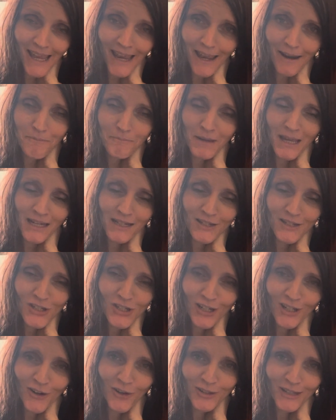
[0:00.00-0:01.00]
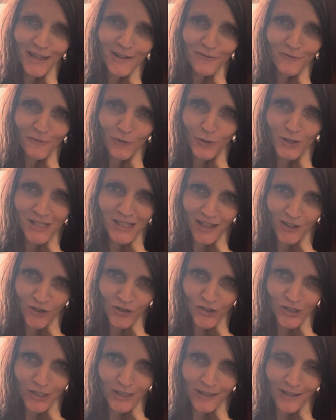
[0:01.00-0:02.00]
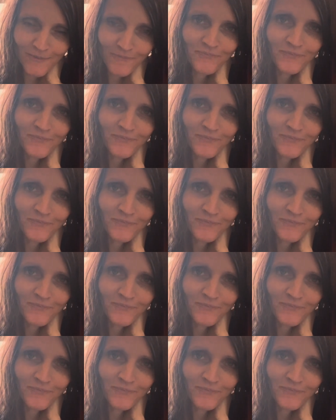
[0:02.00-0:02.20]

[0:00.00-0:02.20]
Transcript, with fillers: and managing our life force energy.